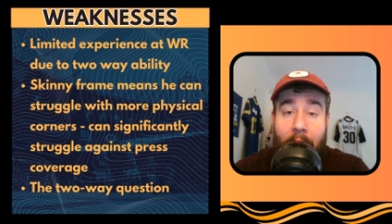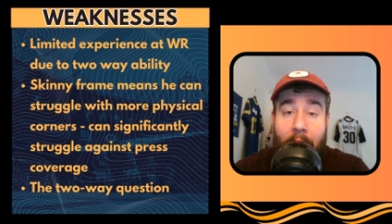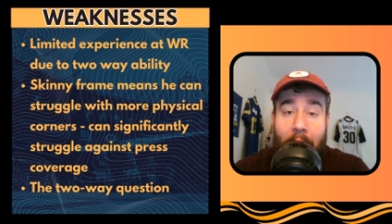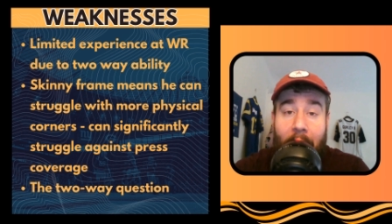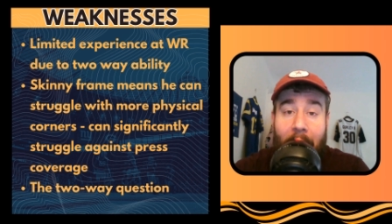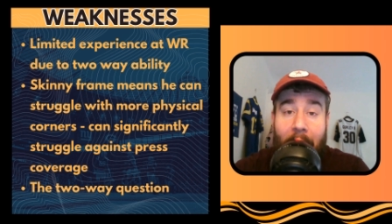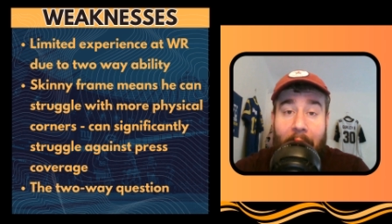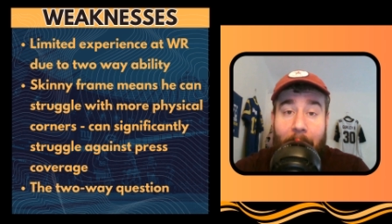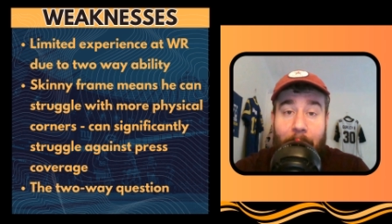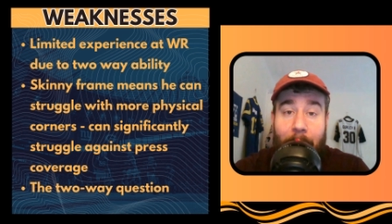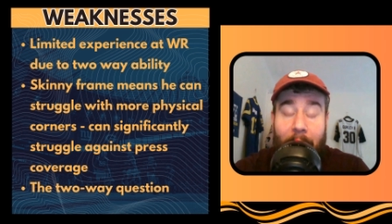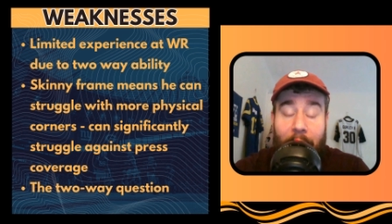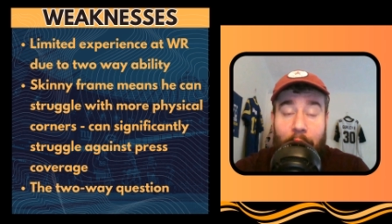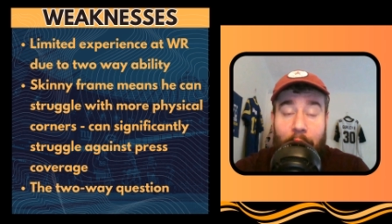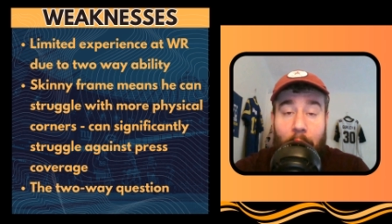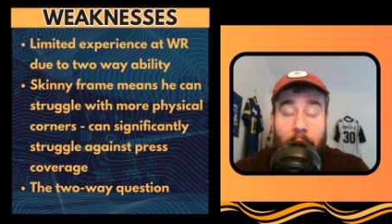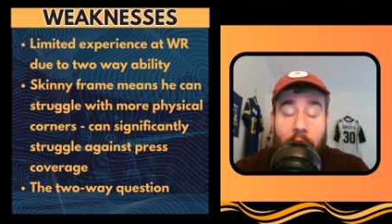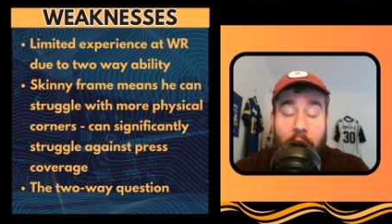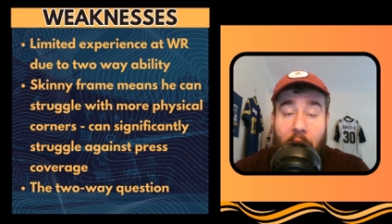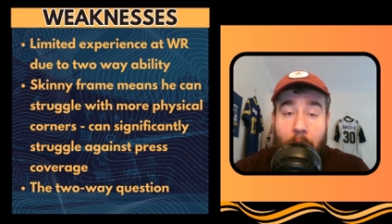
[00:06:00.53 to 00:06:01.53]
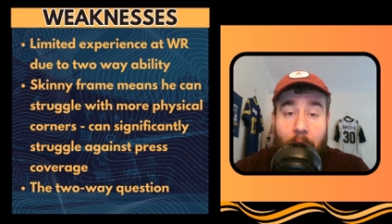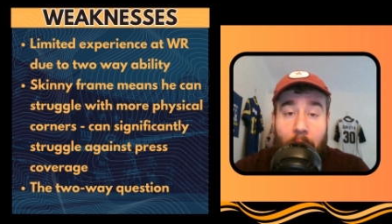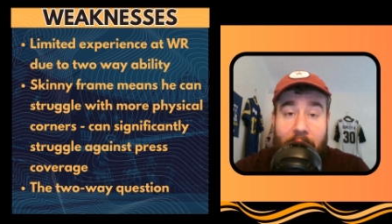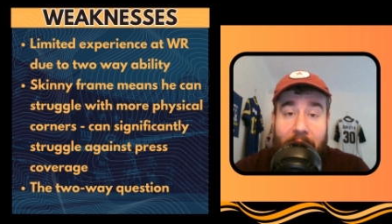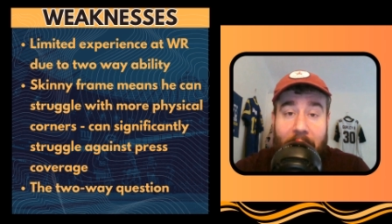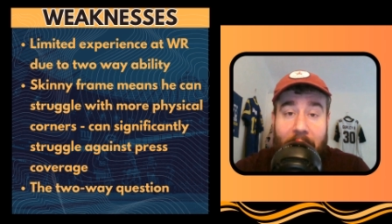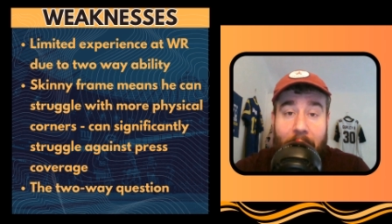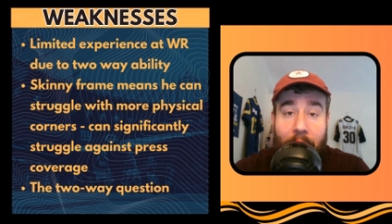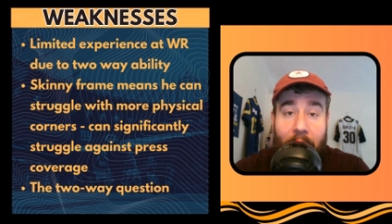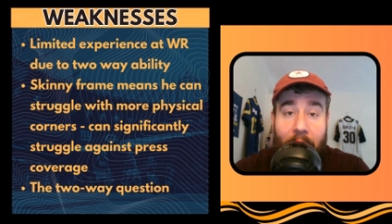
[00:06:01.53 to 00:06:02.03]
A full-time
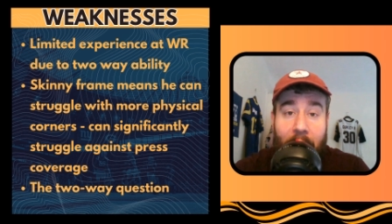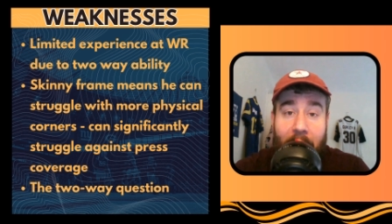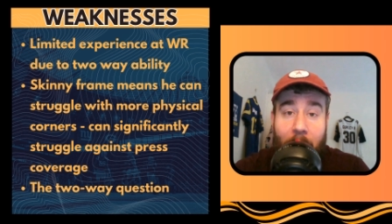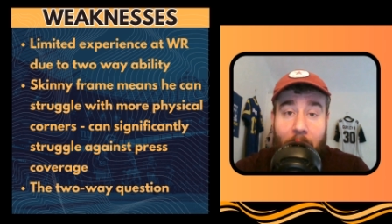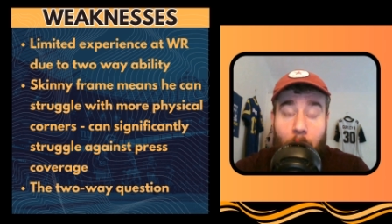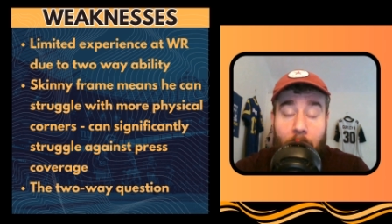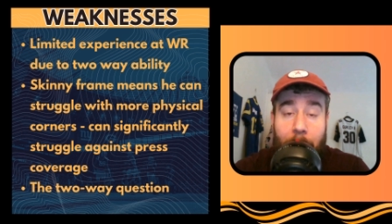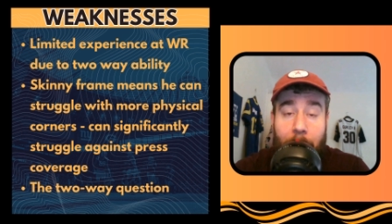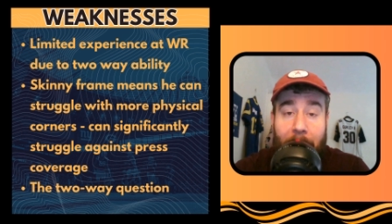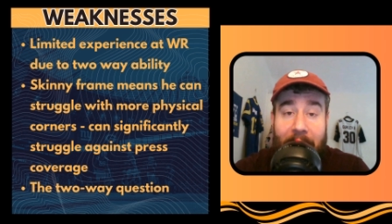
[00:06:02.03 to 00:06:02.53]
receiver, he would be